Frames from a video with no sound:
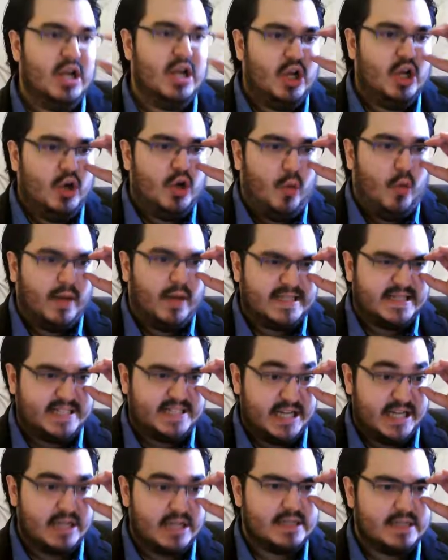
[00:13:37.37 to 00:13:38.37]
which
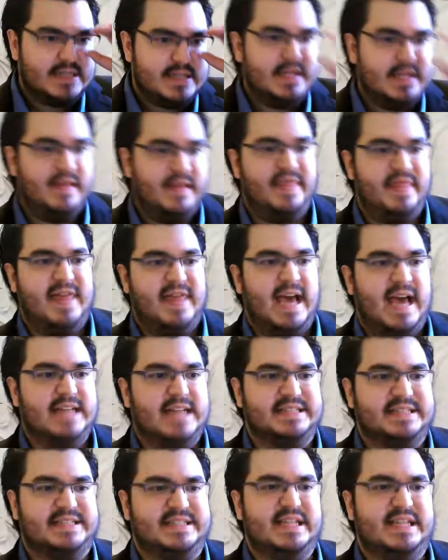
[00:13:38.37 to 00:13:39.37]
is
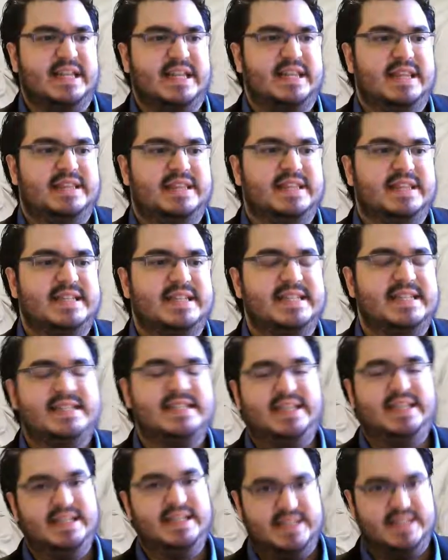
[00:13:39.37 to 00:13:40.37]
that the
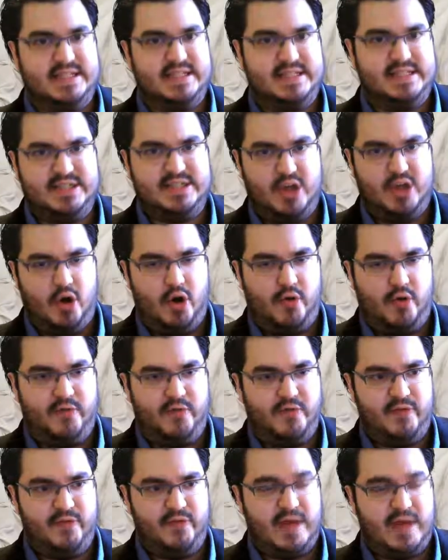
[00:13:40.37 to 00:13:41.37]
diseases
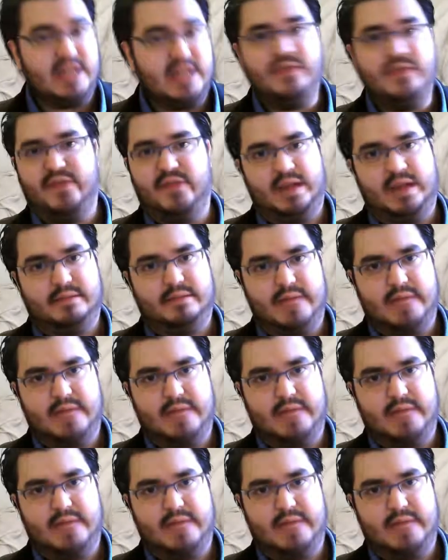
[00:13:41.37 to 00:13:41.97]
of anything,